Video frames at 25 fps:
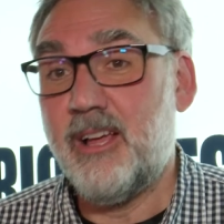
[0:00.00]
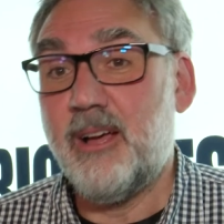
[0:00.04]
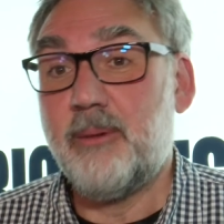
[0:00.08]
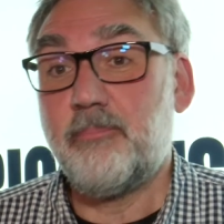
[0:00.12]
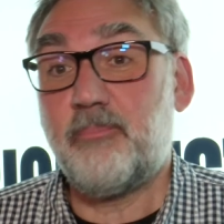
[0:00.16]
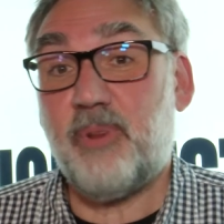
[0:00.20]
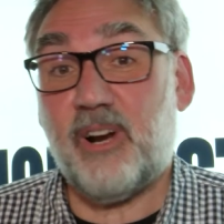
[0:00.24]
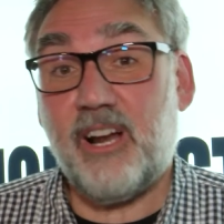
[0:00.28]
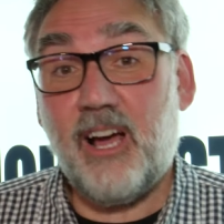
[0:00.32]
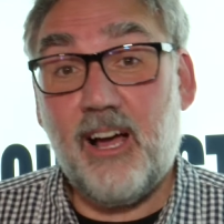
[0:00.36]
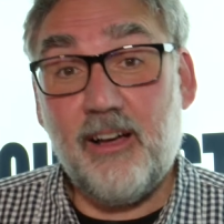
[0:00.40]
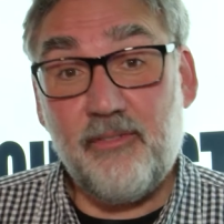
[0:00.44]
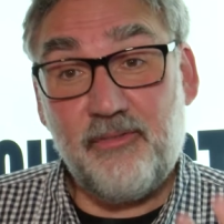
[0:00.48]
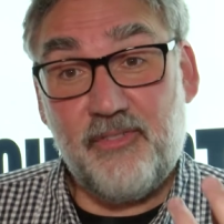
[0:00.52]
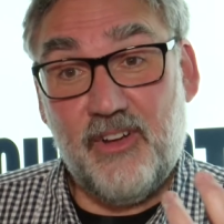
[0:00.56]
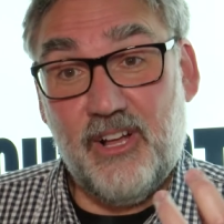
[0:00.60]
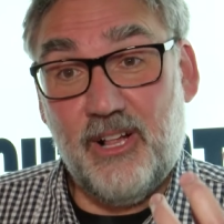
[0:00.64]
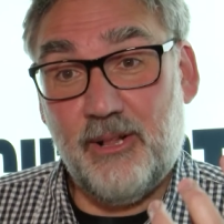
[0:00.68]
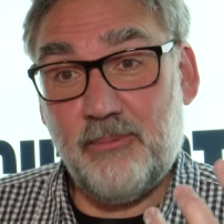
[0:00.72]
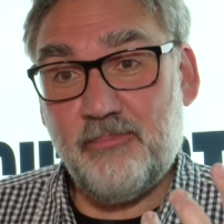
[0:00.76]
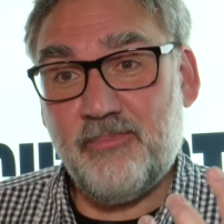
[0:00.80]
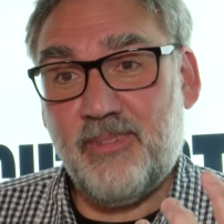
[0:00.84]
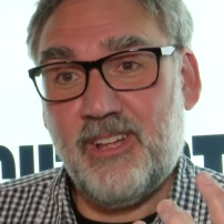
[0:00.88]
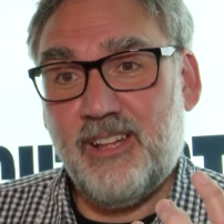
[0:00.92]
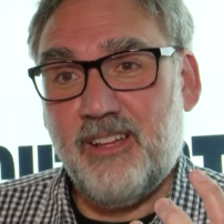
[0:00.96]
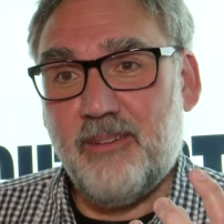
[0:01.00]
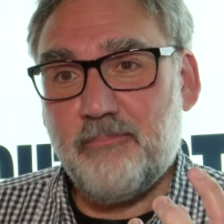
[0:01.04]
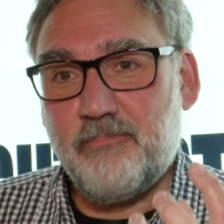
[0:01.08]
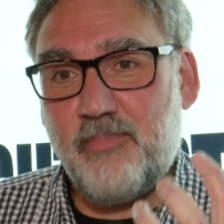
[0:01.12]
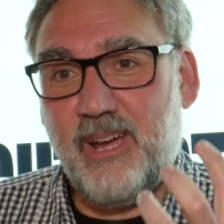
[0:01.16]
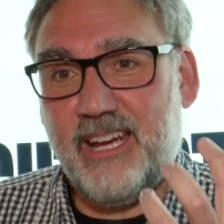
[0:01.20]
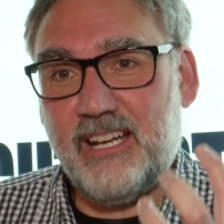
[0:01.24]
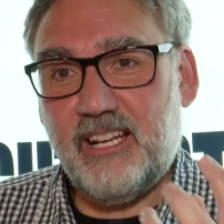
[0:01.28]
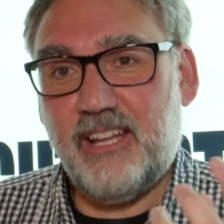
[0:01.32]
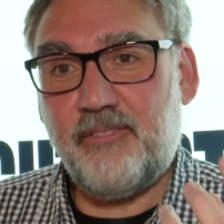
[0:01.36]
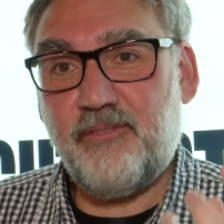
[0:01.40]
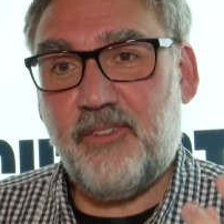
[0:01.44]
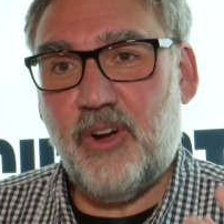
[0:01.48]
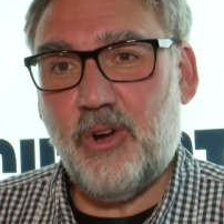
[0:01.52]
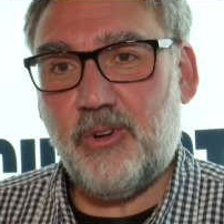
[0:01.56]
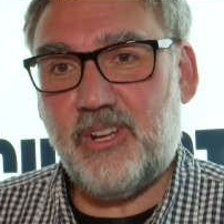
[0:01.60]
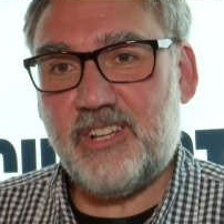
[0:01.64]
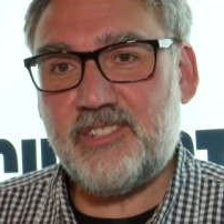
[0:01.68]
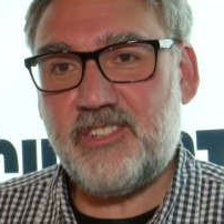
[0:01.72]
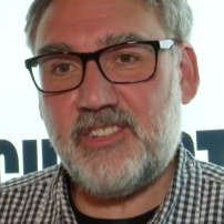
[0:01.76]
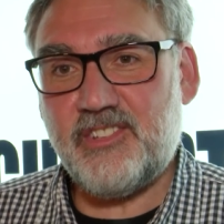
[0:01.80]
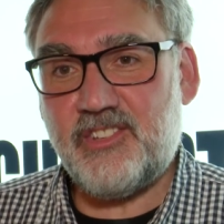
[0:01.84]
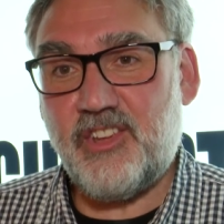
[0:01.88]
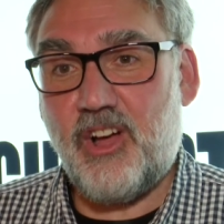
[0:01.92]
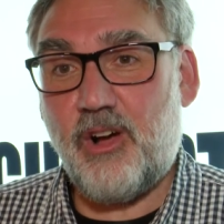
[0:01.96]
But our film mainly
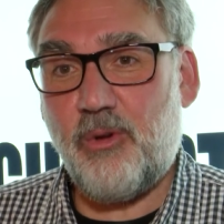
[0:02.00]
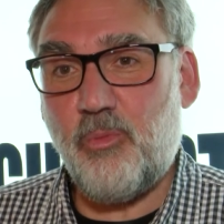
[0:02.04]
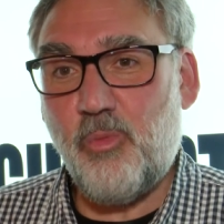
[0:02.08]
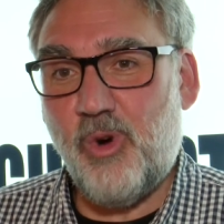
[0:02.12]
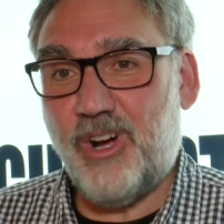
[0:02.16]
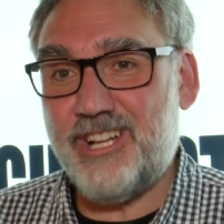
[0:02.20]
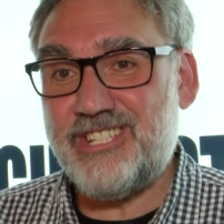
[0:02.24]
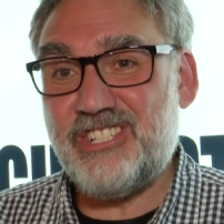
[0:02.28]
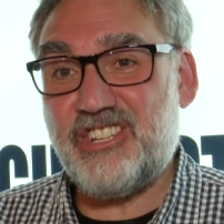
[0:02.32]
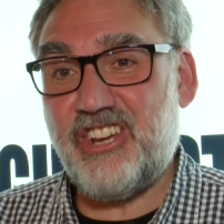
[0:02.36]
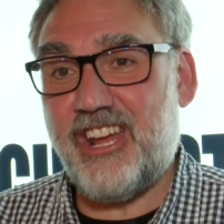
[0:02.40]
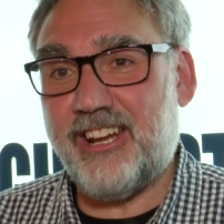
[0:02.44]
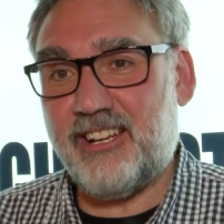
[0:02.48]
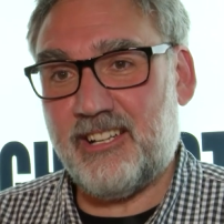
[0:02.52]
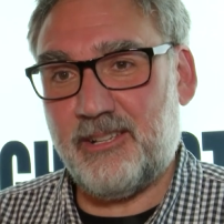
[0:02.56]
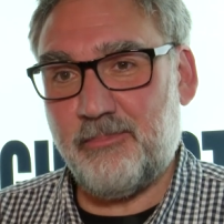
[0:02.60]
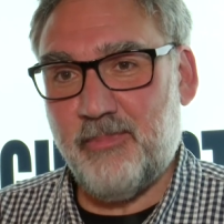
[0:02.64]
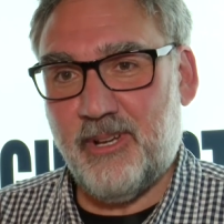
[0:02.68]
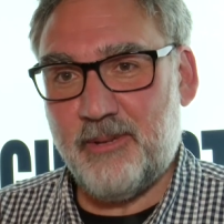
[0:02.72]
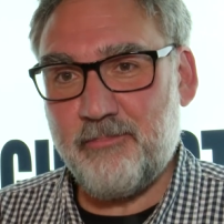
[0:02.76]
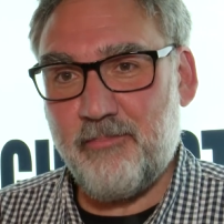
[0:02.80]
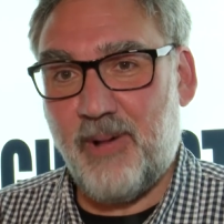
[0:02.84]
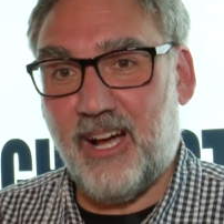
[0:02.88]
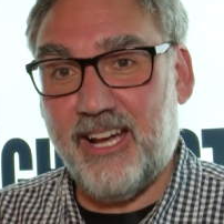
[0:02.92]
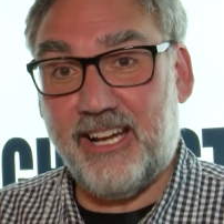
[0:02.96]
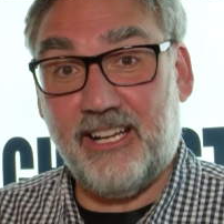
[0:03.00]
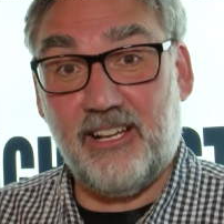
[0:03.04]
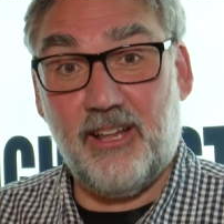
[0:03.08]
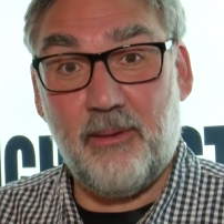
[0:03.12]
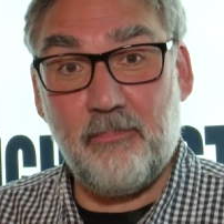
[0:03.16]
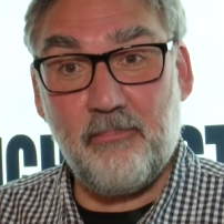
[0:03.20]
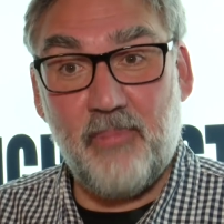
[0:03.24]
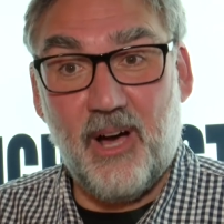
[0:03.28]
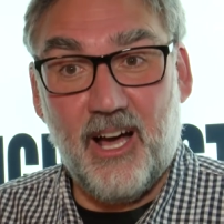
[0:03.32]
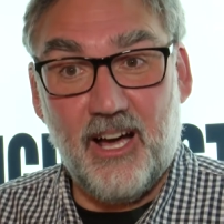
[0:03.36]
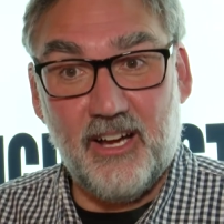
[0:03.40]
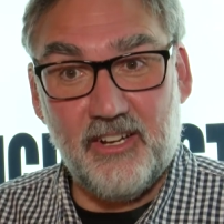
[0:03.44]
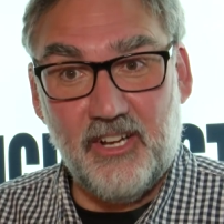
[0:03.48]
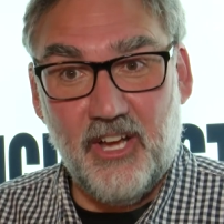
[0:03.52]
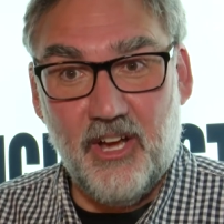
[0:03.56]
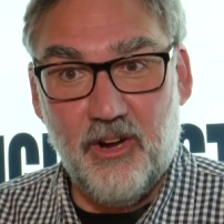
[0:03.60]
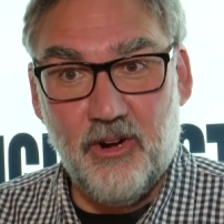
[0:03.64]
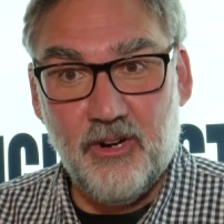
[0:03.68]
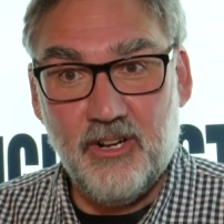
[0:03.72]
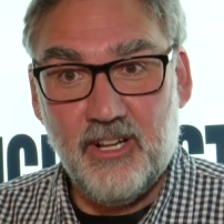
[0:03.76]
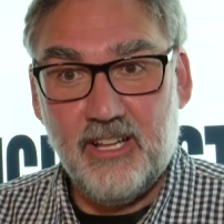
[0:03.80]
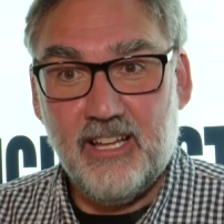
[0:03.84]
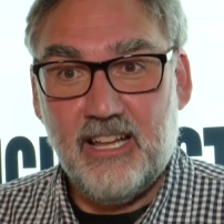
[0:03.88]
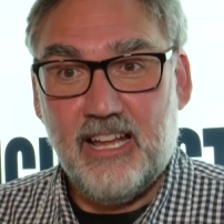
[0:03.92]
focuses on one gentleman, Mike Lombardo,